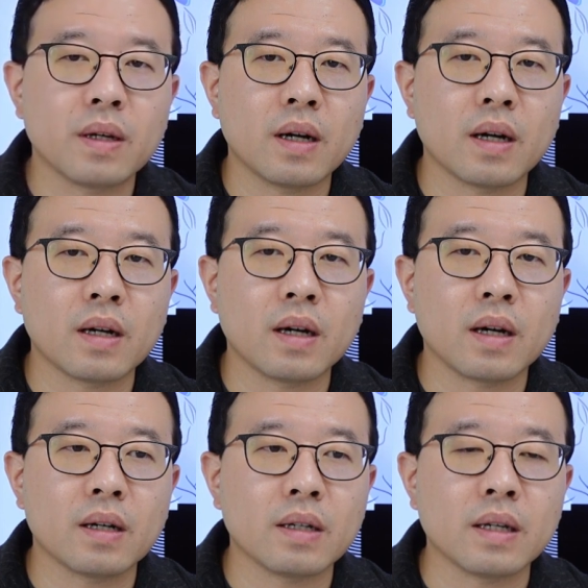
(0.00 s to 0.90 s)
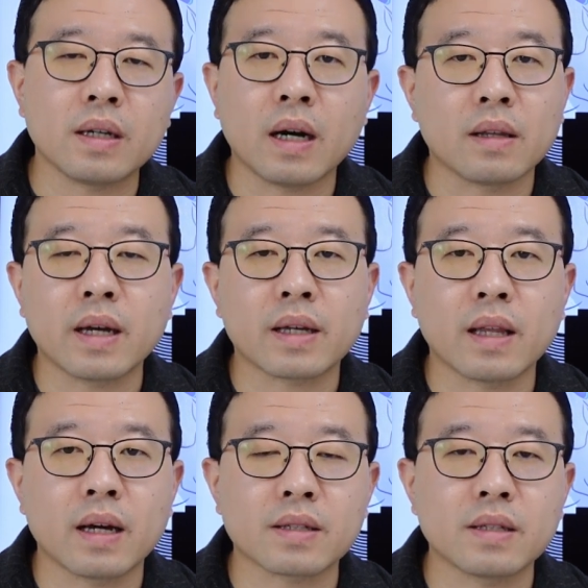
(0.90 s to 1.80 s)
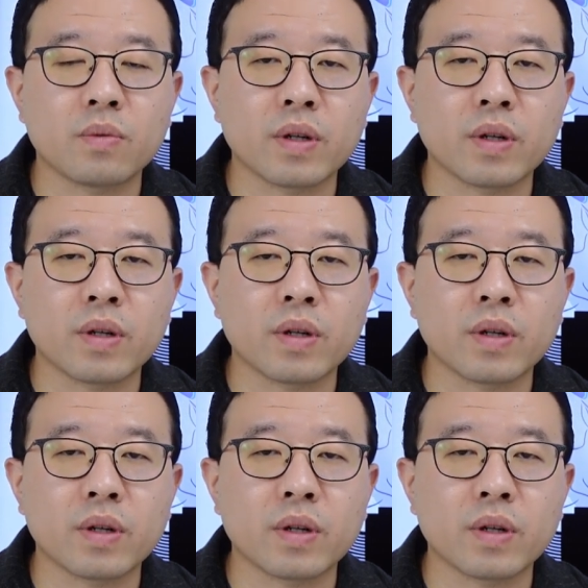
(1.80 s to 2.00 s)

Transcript: Unlike last year,